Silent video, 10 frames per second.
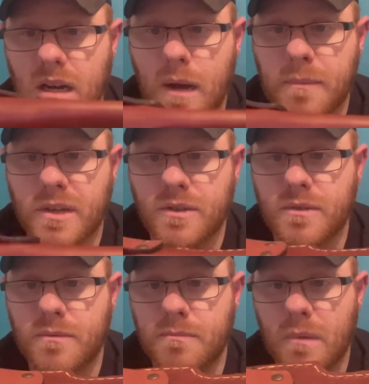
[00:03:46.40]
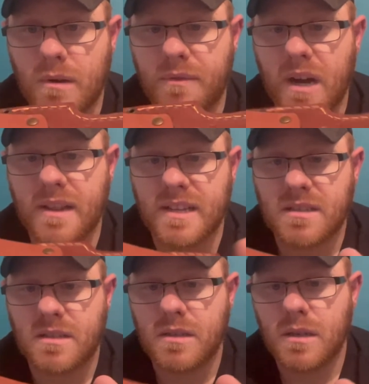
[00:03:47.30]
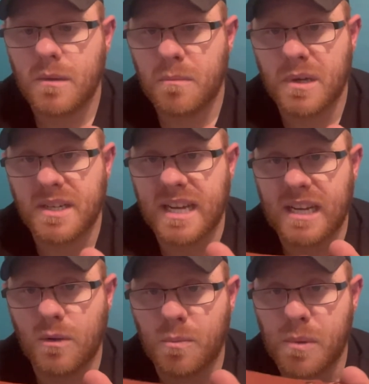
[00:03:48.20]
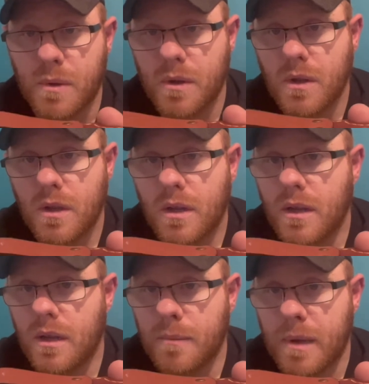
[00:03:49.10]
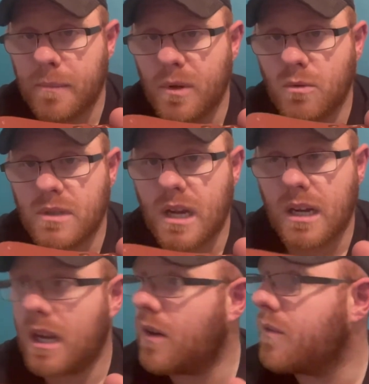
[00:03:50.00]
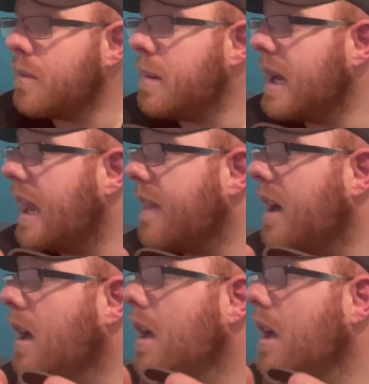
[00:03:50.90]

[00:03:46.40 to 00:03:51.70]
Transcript: I'm going to modify this, put a D-loop and make my own dangler of a bit of leather.